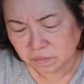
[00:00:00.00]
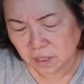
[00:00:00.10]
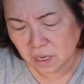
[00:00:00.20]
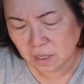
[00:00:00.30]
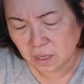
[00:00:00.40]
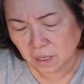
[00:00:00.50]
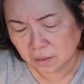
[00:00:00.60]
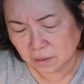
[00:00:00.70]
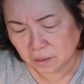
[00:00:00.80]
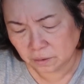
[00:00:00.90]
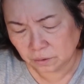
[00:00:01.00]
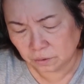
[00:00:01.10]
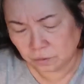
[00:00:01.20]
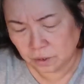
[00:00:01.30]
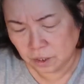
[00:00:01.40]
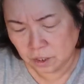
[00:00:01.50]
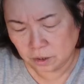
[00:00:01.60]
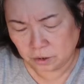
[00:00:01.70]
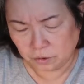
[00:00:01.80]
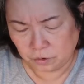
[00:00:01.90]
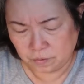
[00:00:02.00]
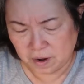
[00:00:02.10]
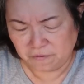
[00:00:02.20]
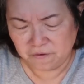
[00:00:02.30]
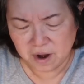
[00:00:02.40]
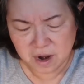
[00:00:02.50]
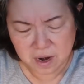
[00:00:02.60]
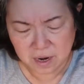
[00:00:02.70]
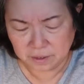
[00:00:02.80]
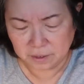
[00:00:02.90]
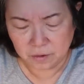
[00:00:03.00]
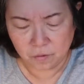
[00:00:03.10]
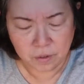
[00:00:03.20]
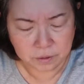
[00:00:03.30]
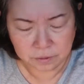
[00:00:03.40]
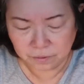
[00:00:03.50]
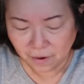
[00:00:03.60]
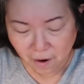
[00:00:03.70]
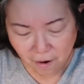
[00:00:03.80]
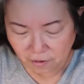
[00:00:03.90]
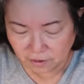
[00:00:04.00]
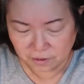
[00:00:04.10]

And then I start to talk to my friend. I say, what's wrong?